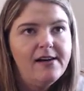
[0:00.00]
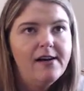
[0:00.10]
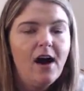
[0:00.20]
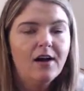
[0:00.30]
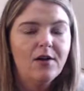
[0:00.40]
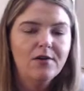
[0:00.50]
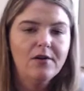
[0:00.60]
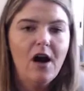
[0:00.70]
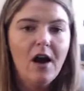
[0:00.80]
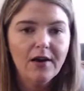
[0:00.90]

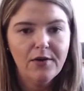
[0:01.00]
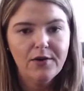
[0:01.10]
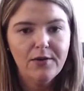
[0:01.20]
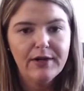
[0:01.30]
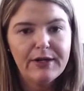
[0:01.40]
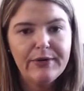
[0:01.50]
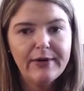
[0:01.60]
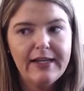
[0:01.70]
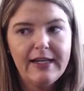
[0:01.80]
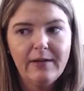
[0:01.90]
hot cocoa and
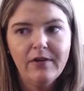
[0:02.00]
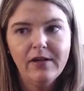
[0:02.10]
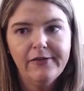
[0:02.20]
cream,